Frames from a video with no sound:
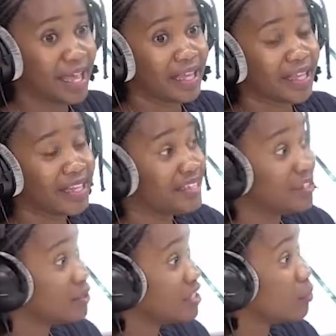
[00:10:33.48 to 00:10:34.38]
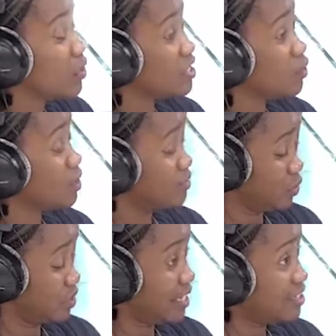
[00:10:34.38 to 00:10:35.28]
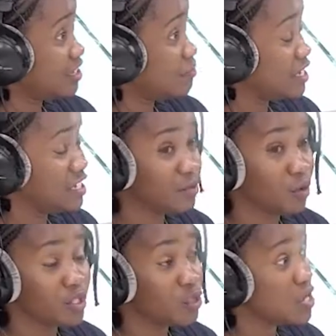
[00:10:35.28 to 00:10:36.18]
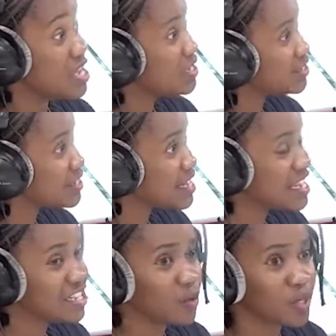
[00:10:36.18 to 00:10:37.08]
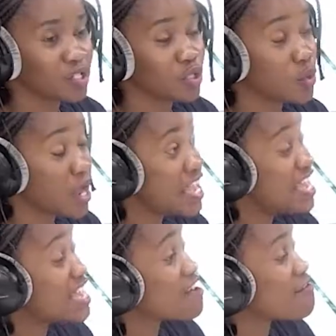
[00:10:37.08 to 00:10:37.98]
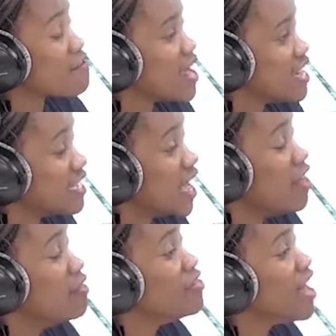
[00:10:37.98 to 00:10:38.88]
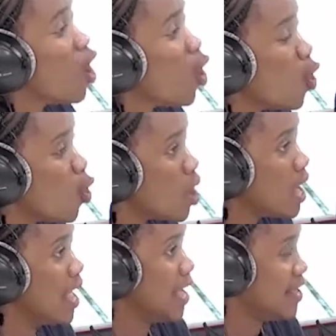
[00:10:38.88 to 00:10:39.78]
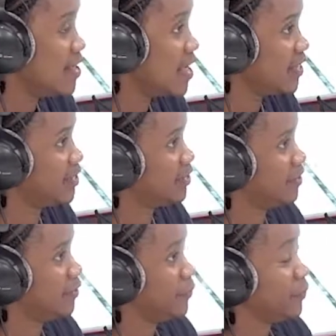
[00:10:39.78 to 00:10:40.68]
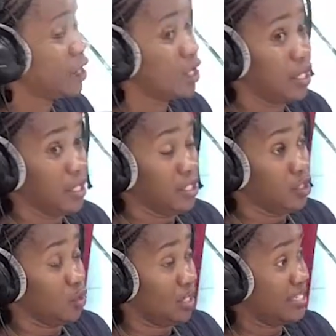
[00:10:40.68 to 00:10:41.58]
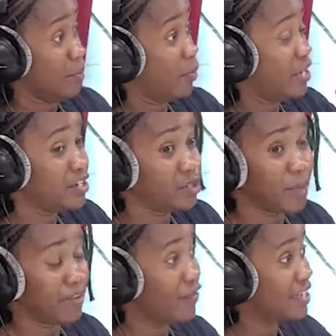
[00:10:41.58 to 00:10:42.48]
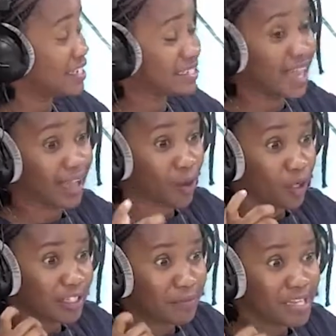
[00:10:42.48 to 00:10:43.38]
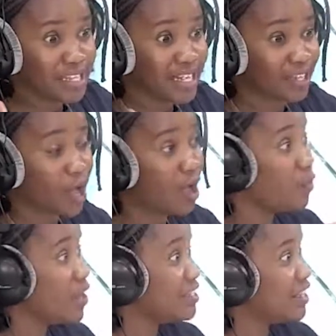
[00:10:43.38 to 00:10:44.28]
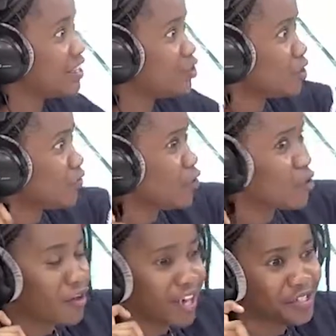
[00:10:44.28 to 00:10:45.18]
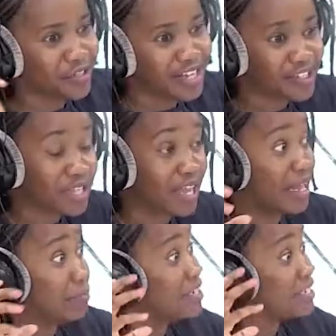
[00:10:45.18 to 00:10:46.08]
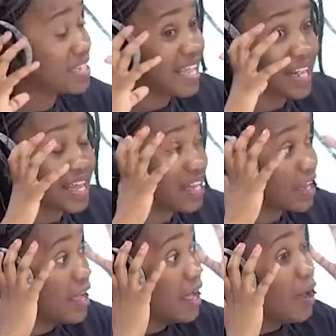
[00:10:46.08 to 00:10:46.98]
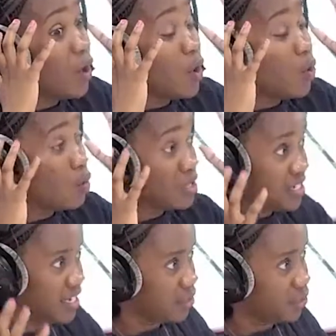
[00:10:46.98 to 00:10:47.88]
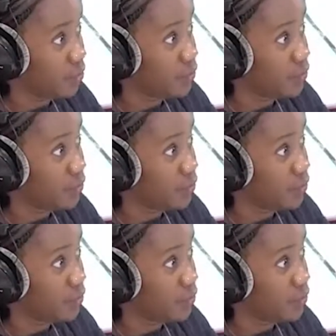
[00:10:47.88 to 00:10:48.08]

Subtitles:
Can I tell you, this boy did not want me to touch him. Mm-hmm. He did not want to eat. Mm-hmm. He don't want to do. He cried the whole night. Oh my God. So at some point, and you know, my friends are calling me and they're like, oh, we are taking shots for you. Congratulations. And I'm just there like, what did I do?